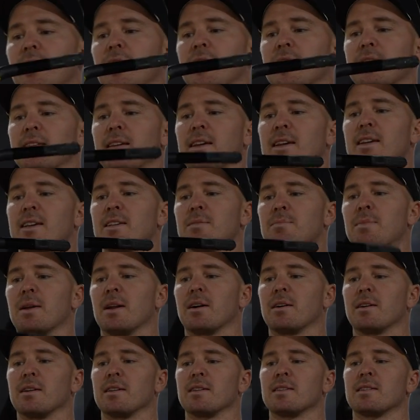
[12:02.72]
running these, but
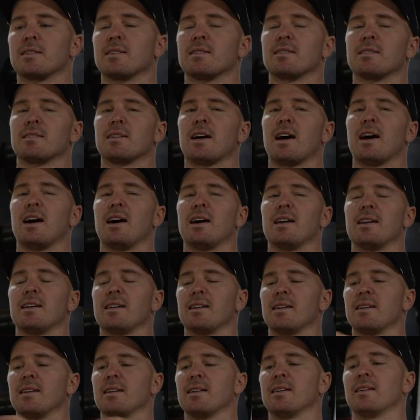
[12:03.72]
I'm gonna
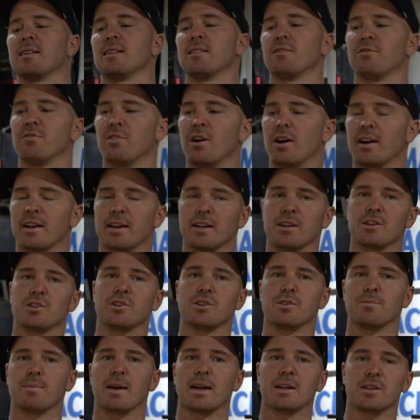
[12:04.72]
start riding a
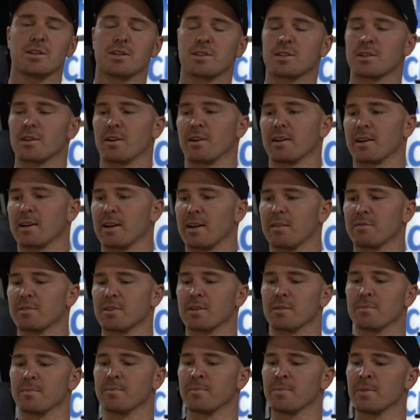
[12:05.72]
new bend just so I can have
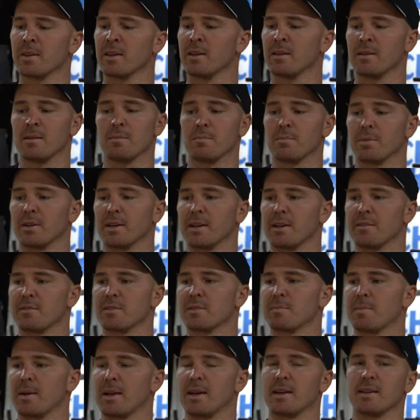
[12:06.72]
plenty of
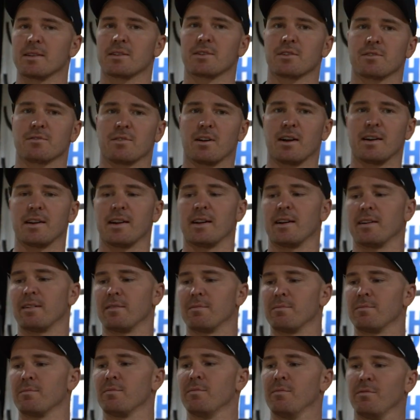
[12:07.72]
spares, because right now
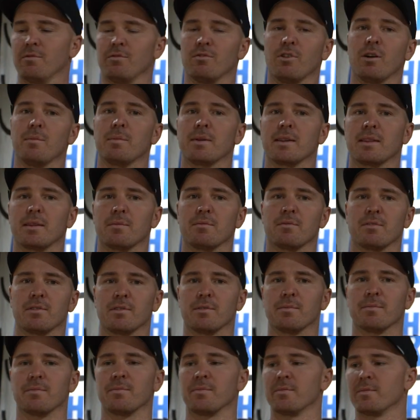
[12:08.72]
I'm robbing them
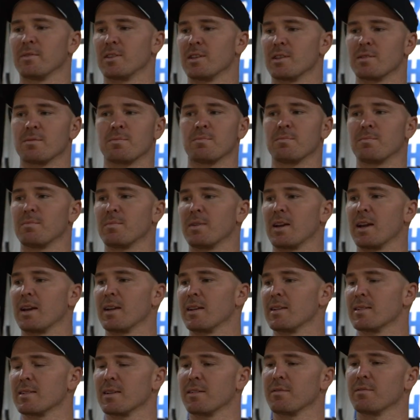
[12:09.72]
from just
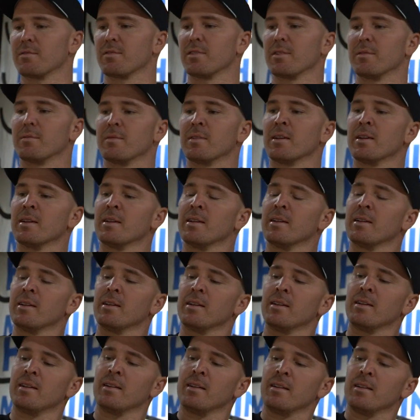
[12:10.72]
getting some from
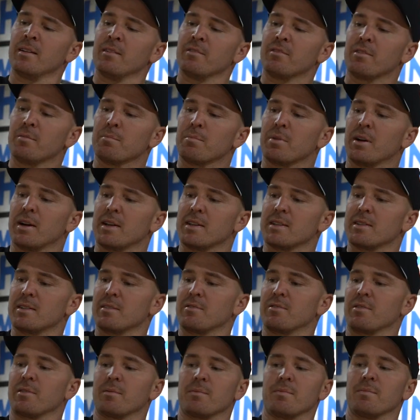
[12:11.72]

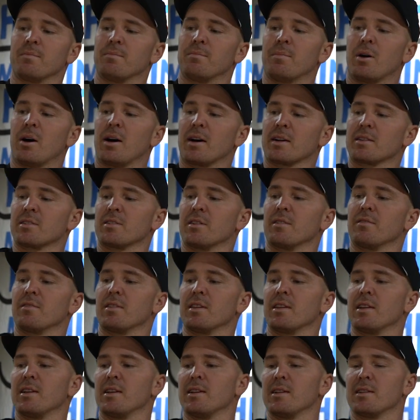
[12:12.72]
bikes over the
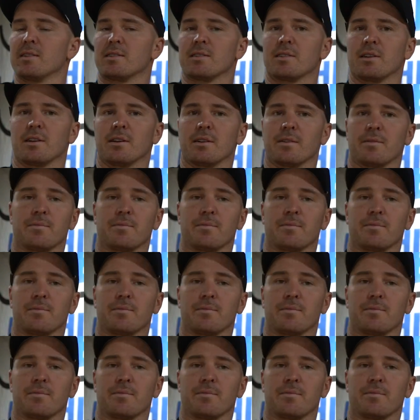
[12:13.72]
years. So